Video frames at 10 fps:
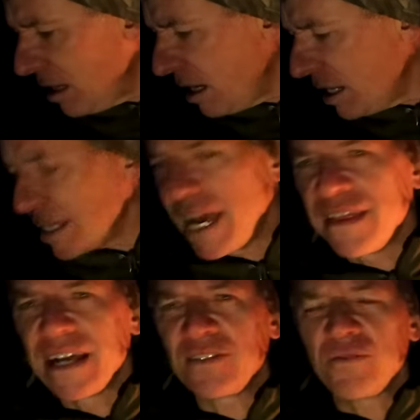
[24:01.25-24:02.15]
Uh,
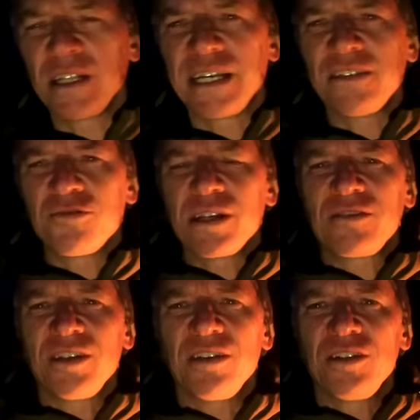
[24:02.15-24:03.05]
yeah, that's really
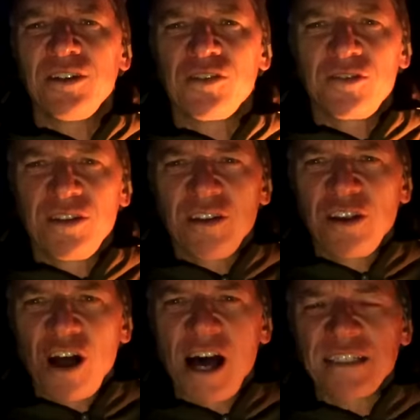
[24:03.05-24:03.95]
interesting. You just
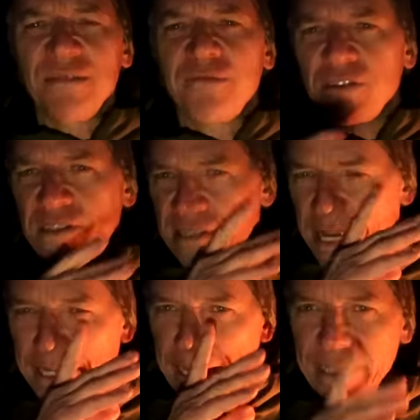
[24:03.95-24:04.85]
lost him for a
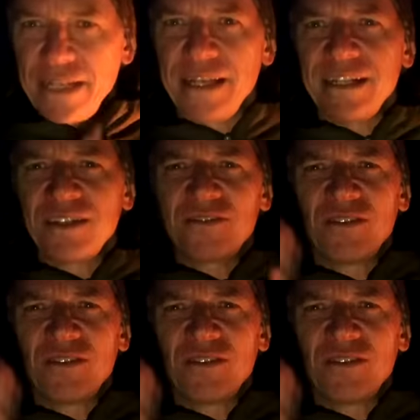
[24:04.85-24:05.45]
second, and then it,